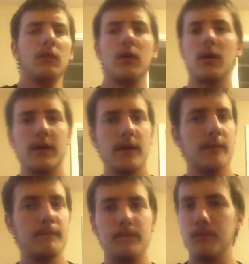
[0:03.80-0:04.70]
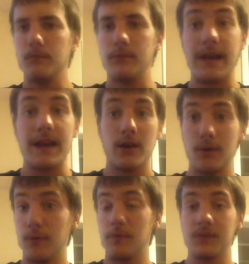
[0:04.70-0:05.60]

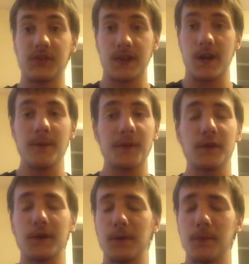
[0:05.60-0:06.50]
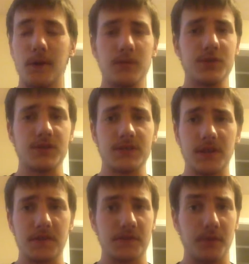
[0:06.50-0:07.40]
Now it is time to talk about Machine
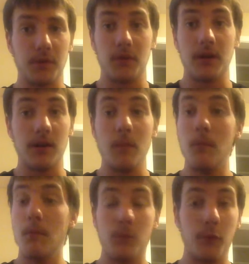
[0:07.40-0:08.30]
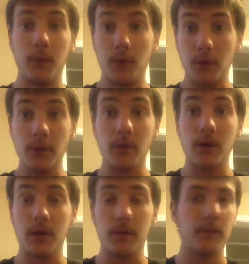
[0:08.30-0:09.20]
Head's third album, The Burning
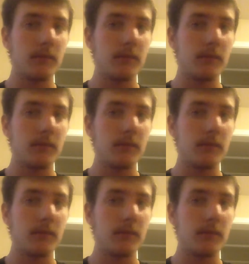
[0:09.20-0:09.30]
Red.